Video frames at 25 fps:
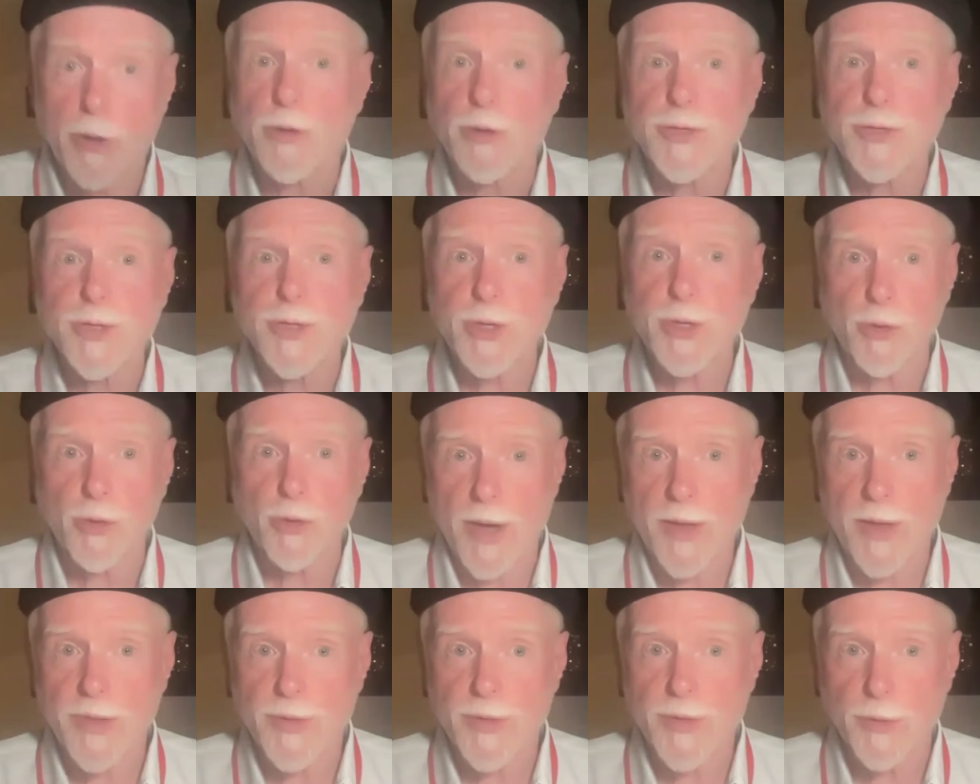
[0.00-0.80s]
pierce
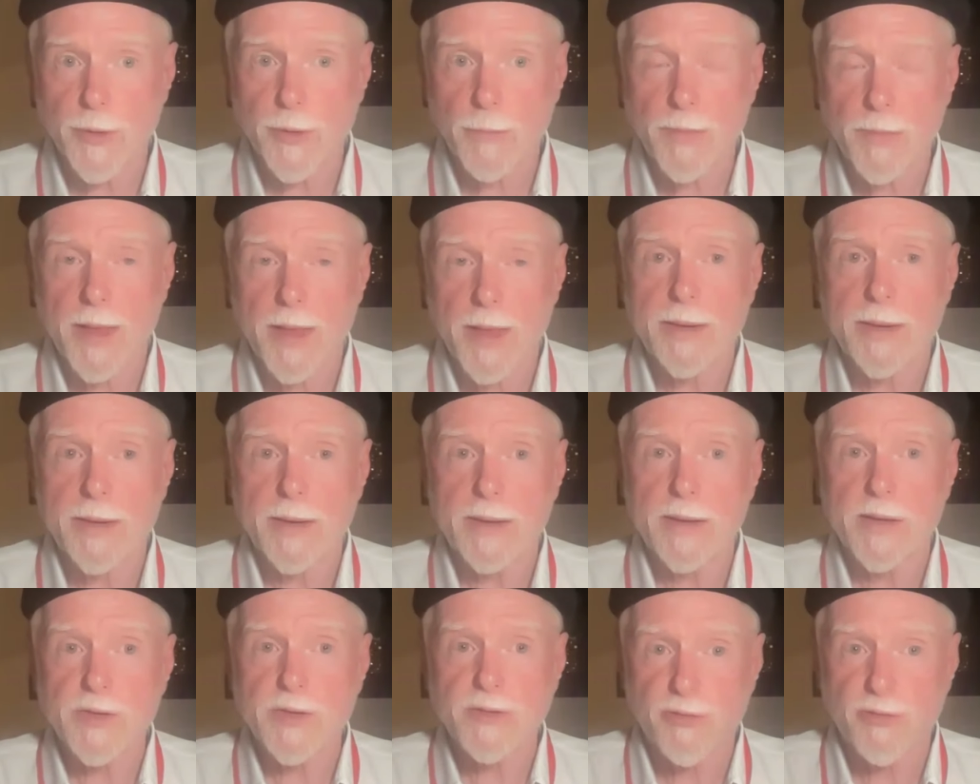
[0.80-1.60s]
your way through it.
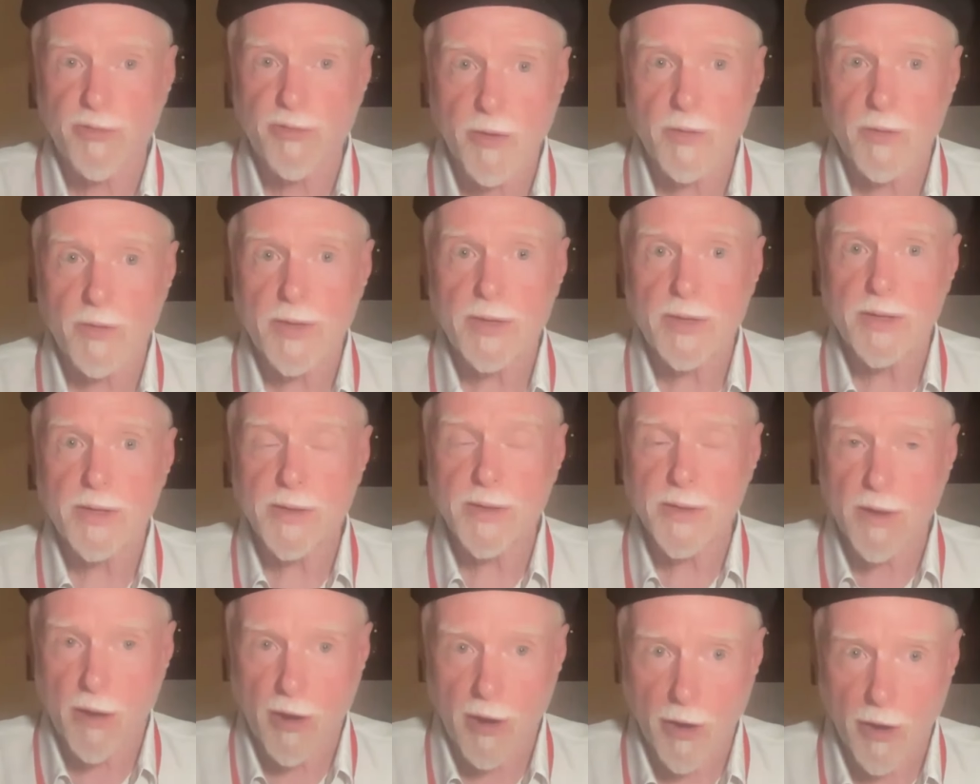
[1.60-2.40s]
And it is
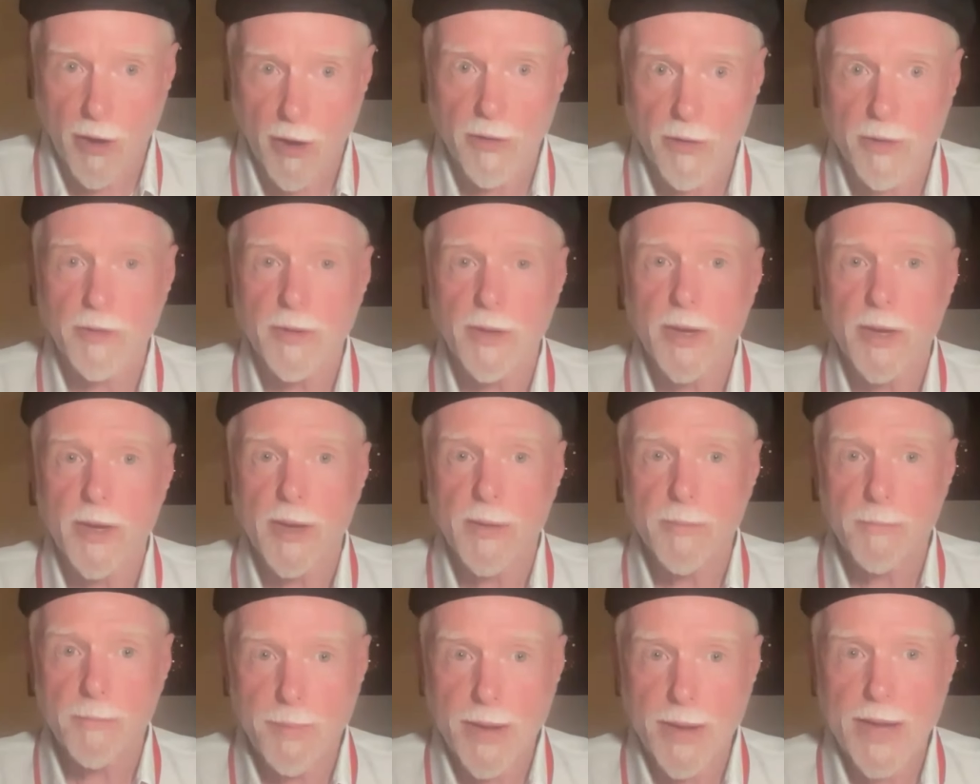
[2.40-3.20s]
very hard,
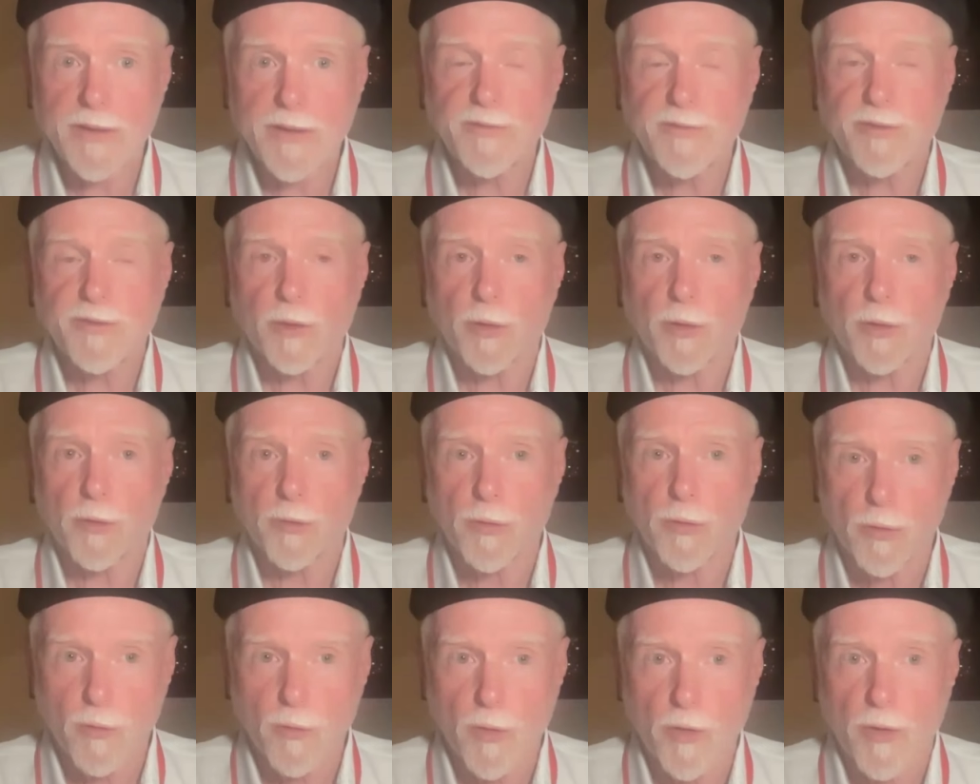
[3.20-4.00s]

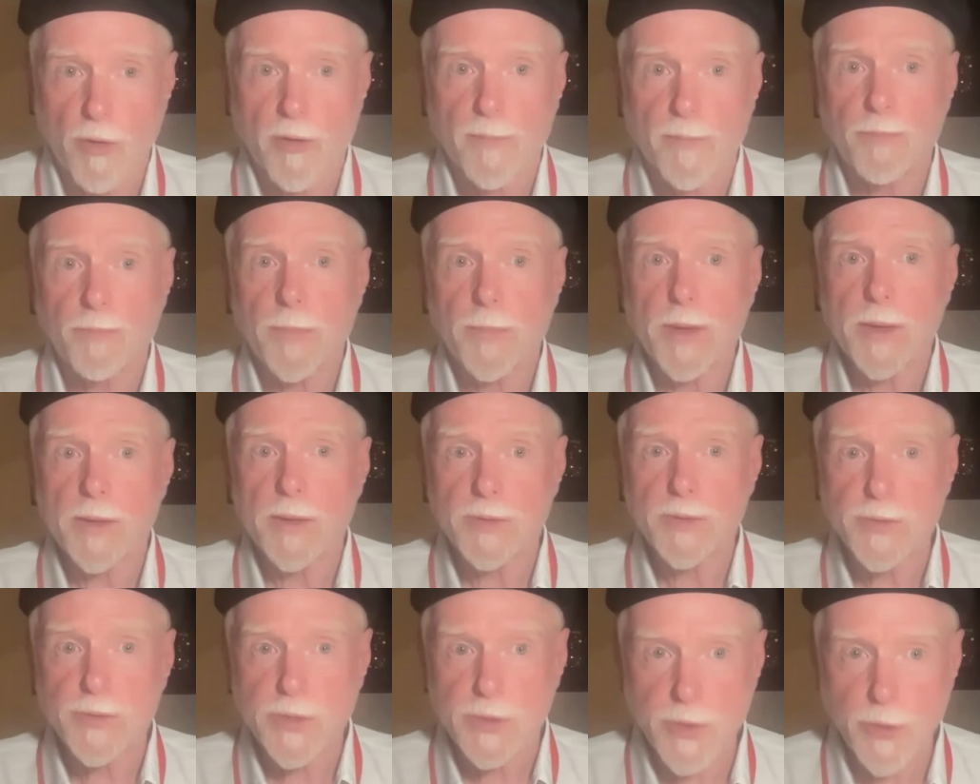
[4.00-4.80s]
painful work
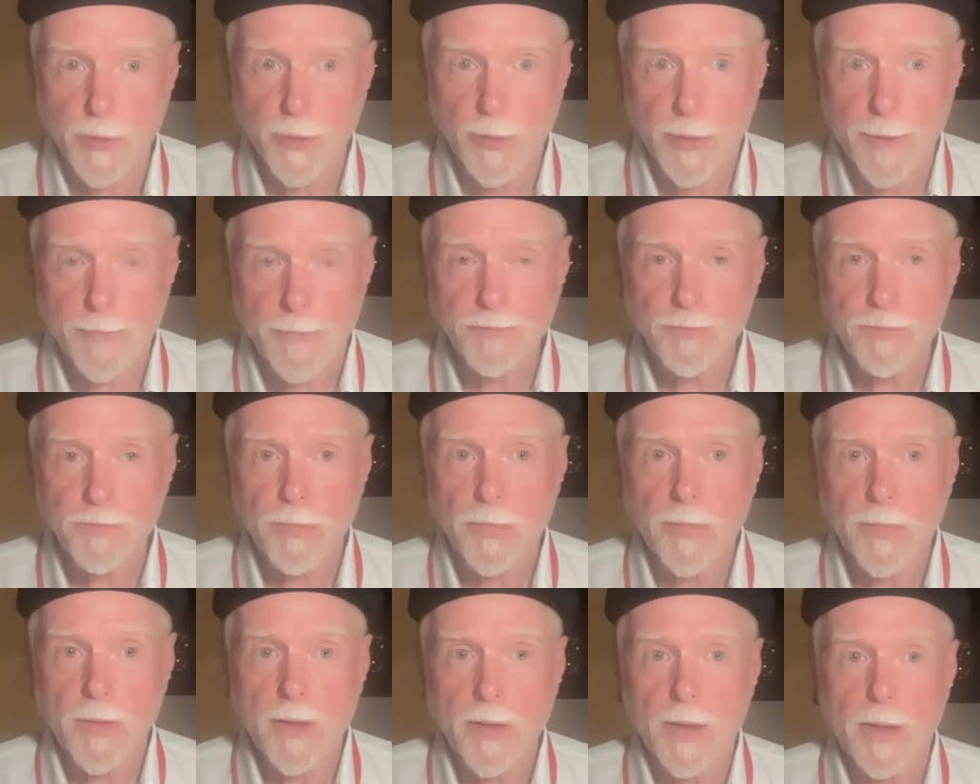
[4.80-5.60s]
to do it,
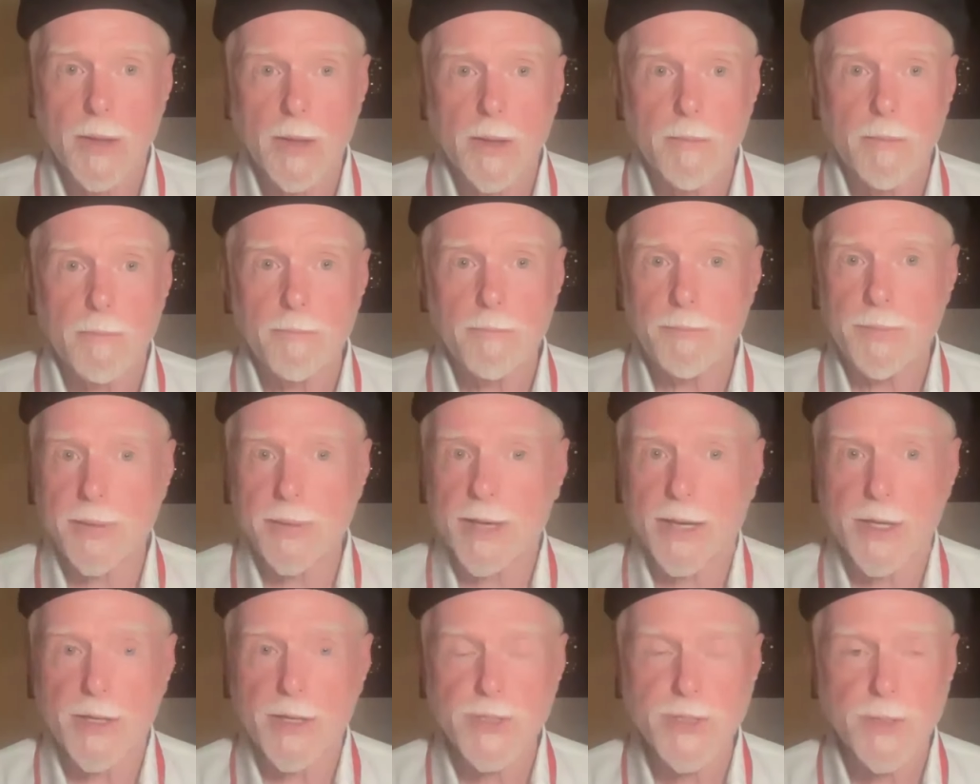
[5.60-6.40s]

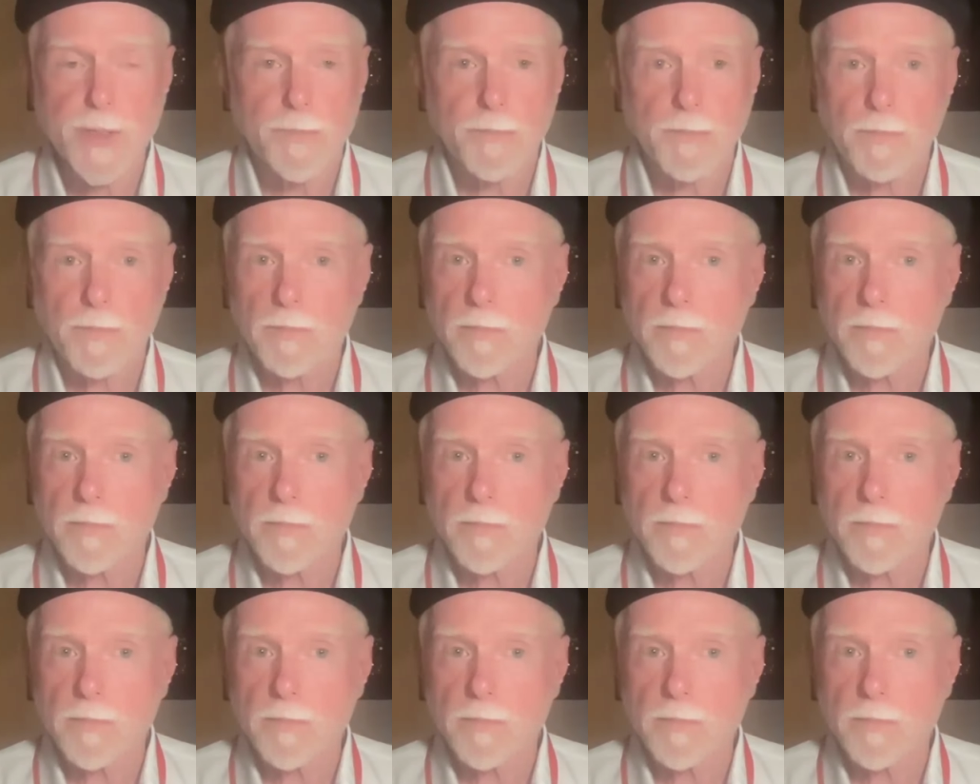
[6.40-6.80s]
because